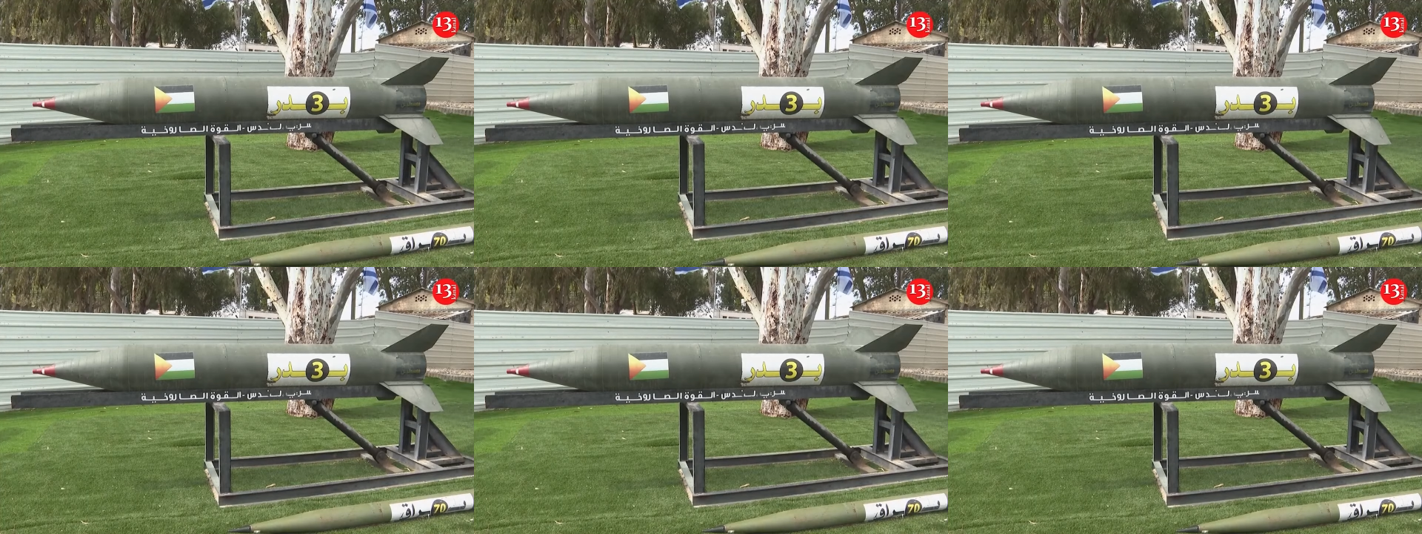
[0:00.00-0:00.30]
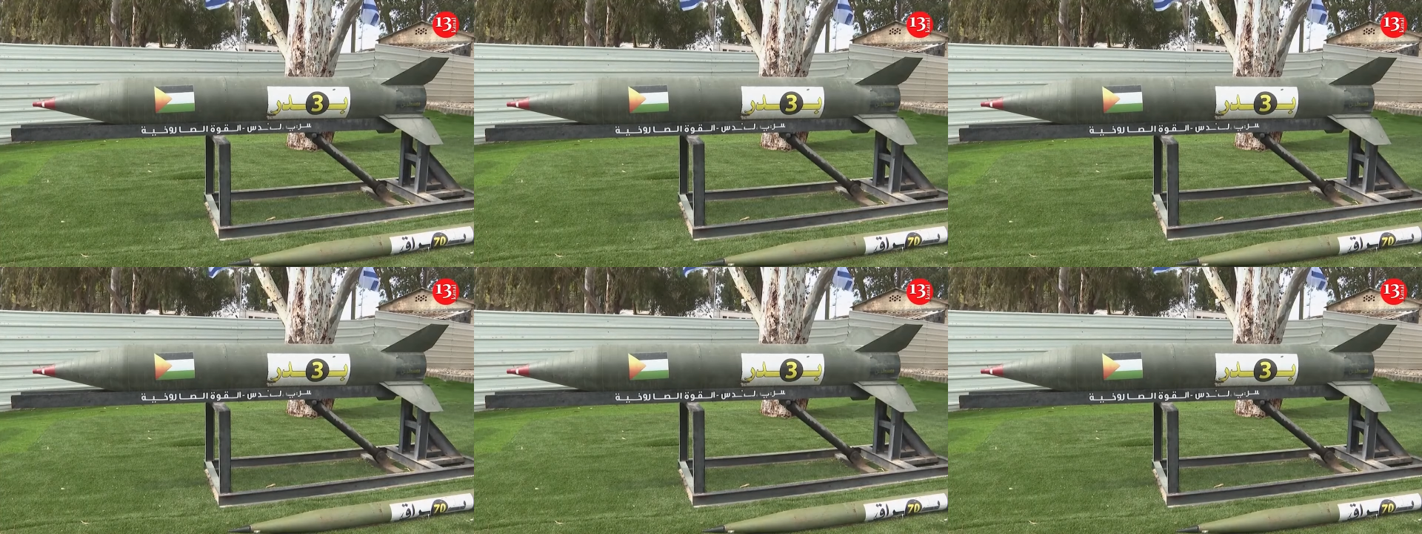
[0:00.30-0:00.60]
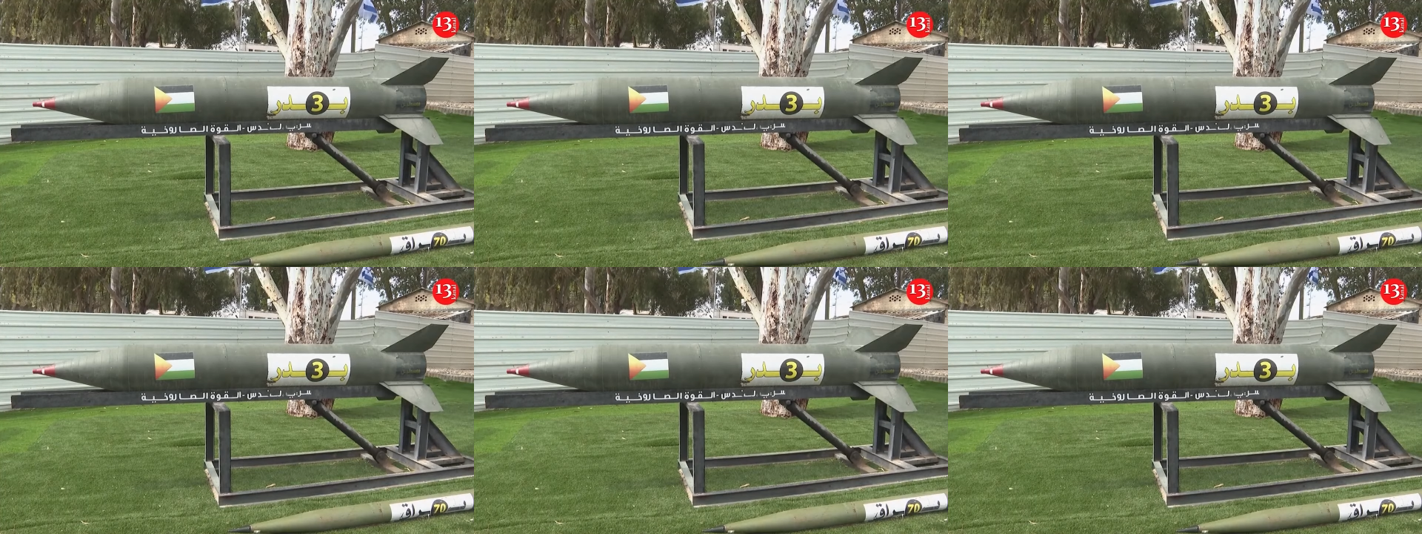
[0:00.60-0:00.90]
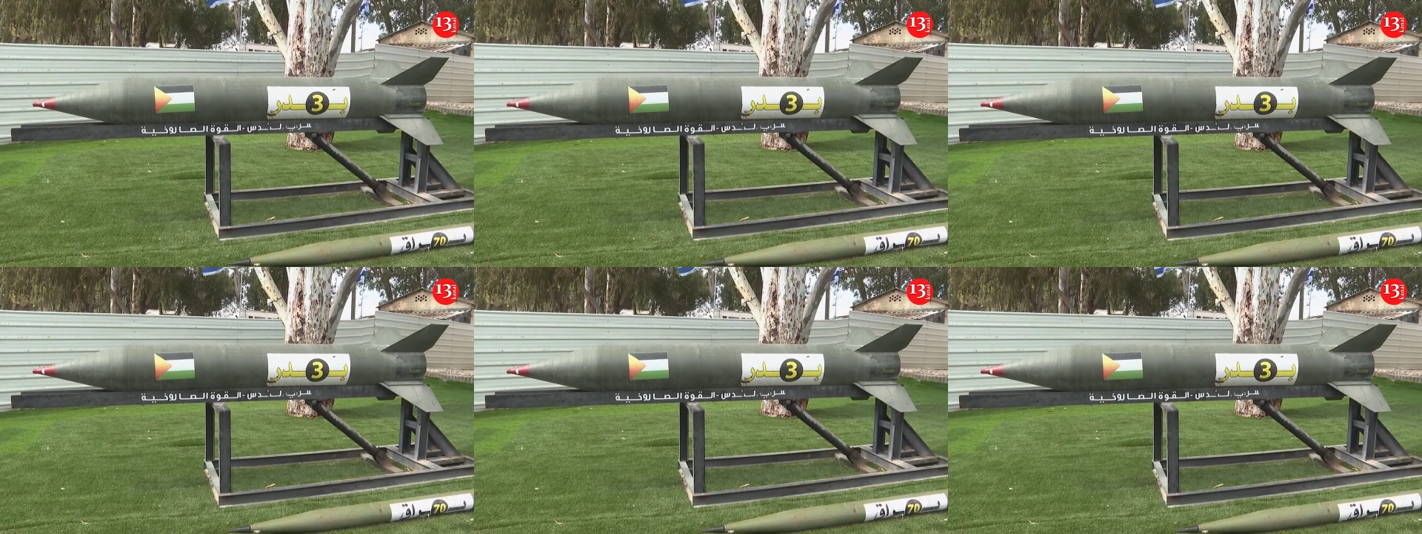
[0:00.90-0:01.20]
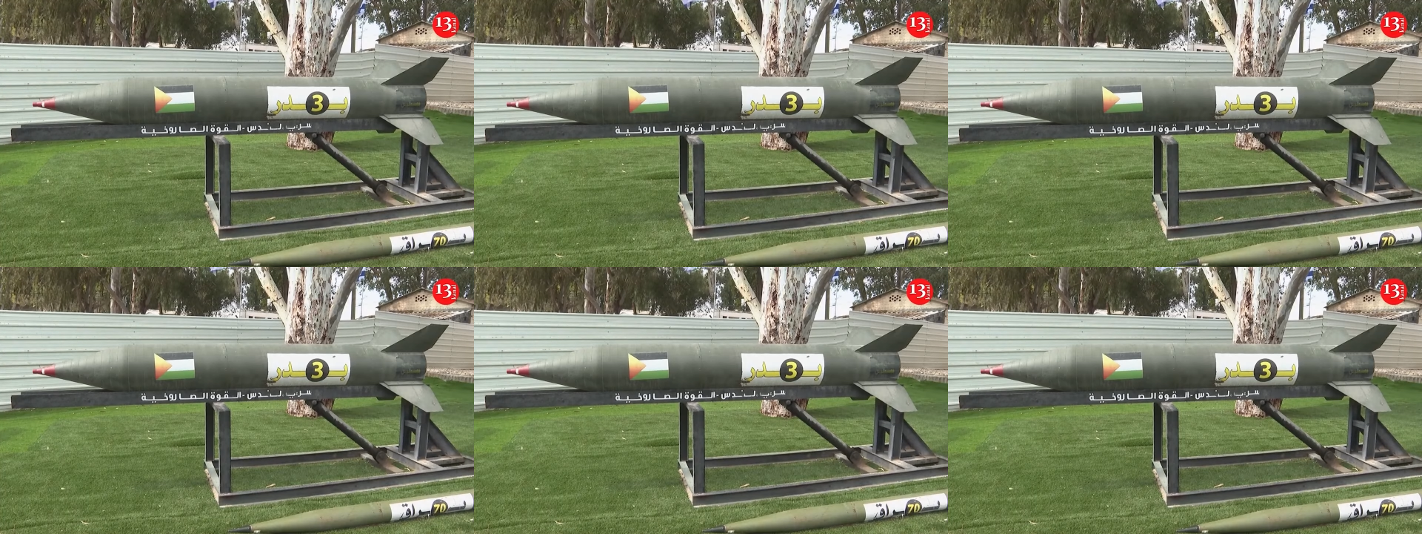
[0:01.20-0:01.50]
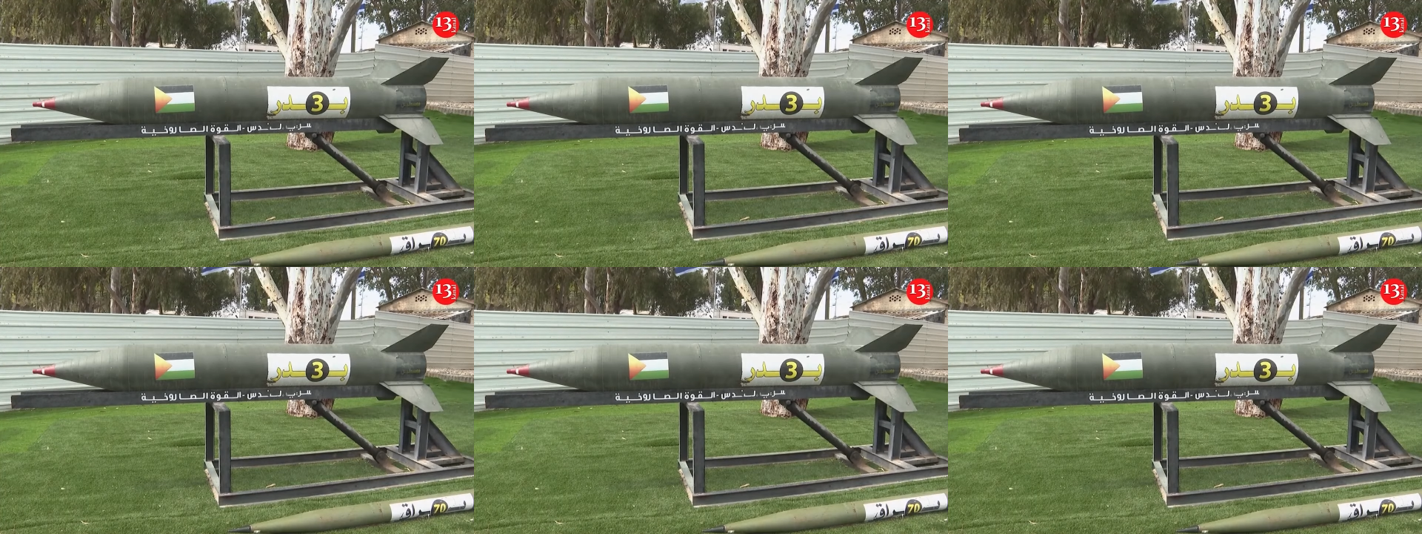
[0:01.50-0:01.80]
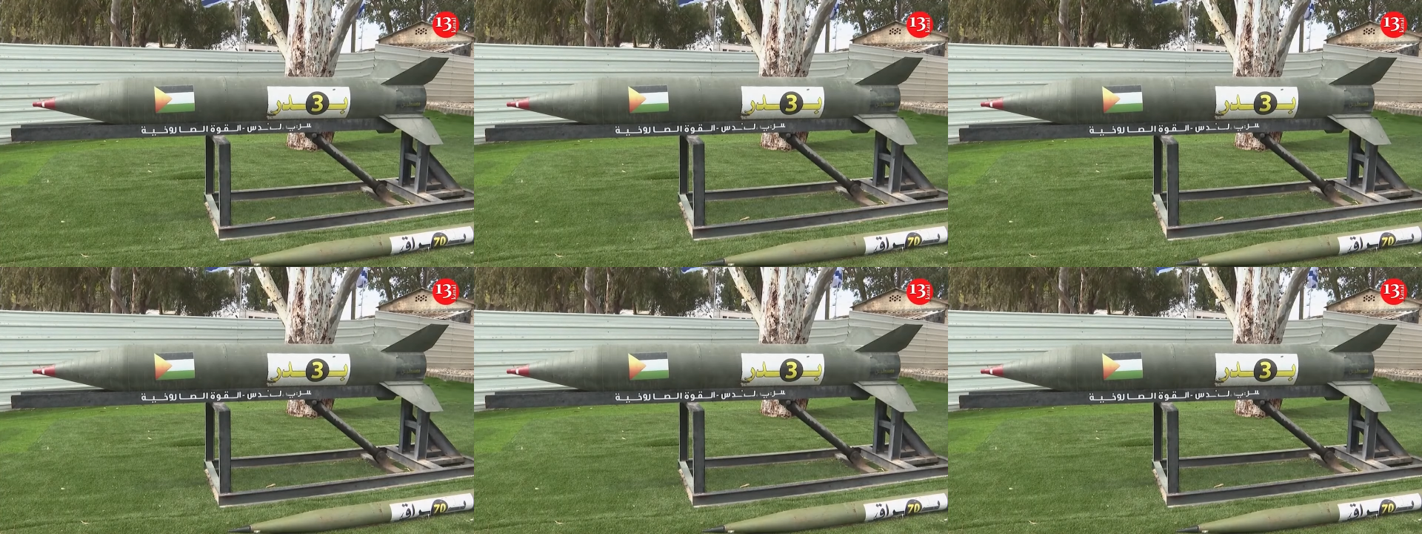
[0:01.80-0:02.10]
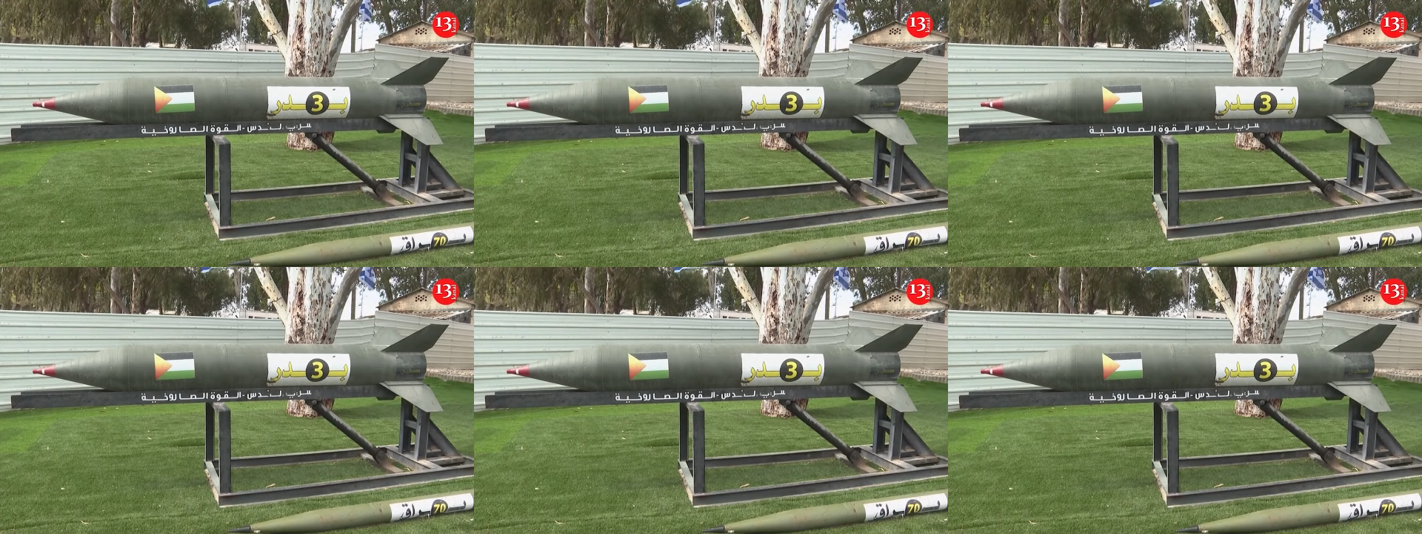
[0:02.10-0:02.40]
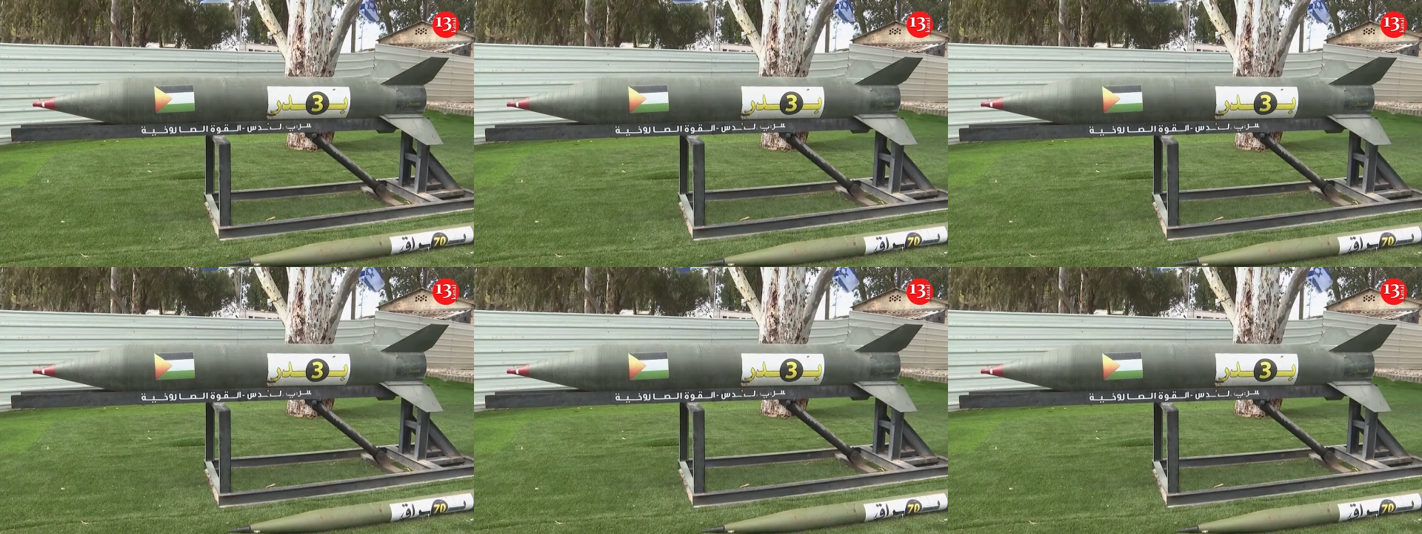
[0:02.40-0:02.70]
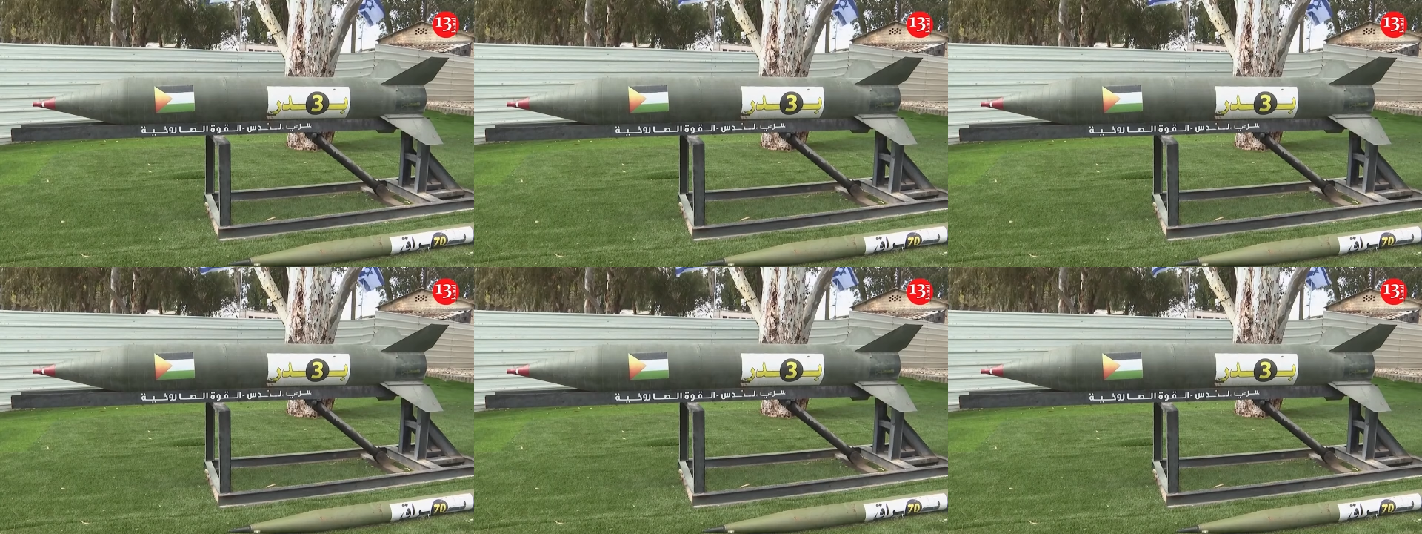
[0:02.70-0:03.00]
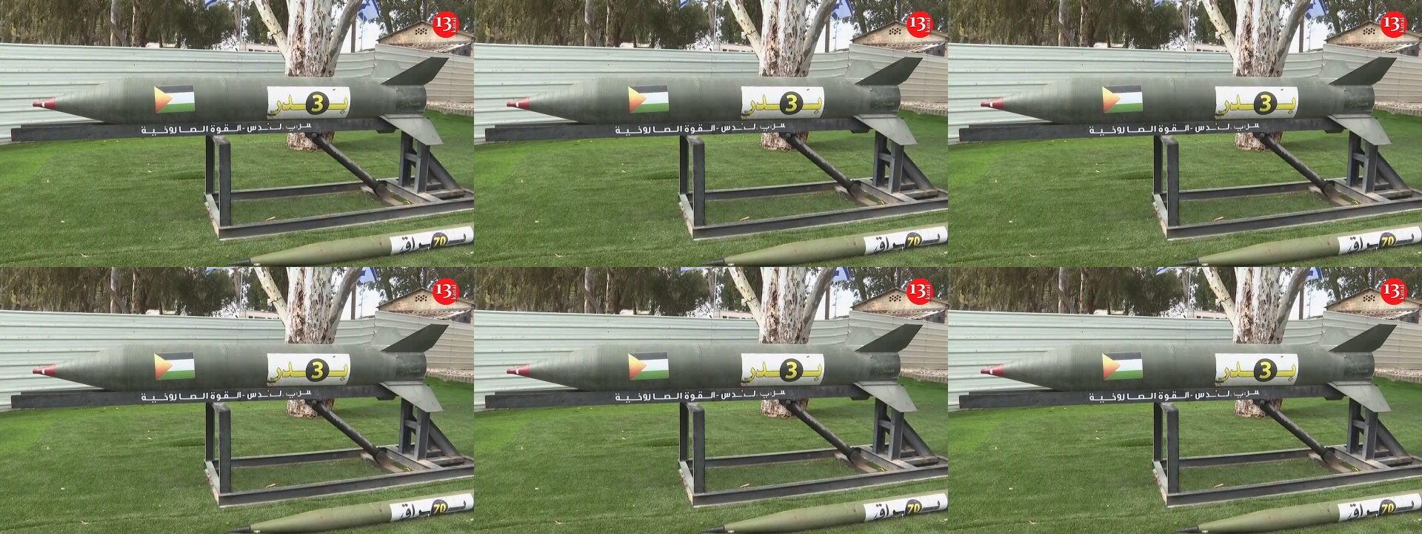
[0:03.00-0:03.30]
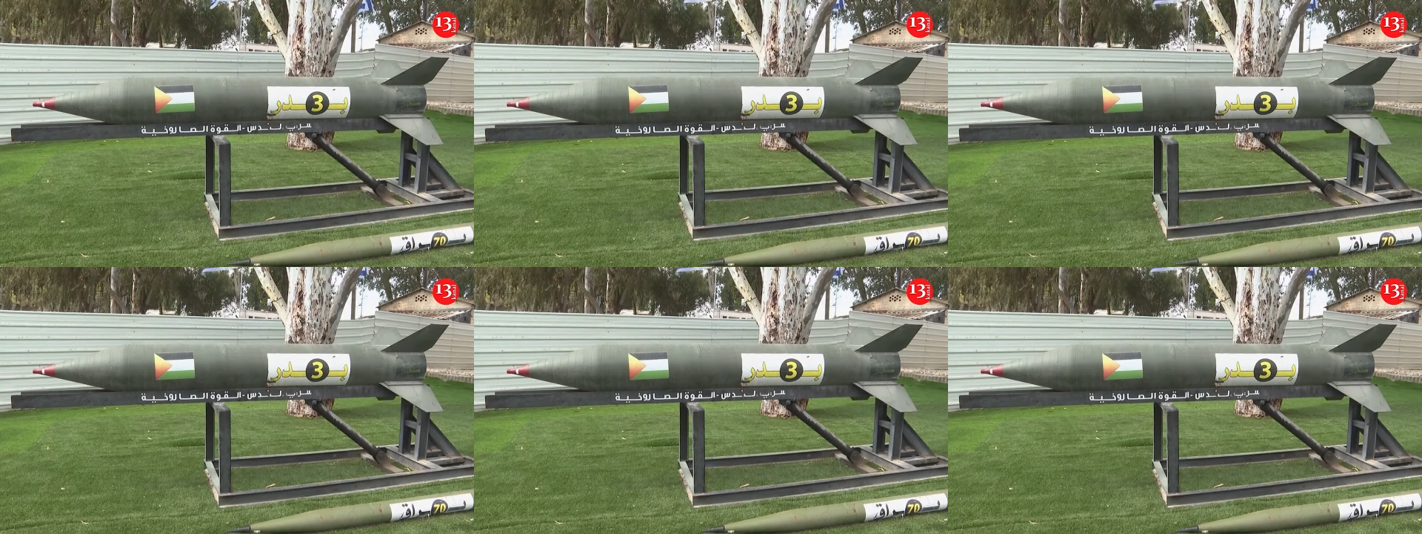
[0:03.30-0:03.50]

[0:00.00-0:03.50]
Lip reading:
Nobody's mouth can be seen.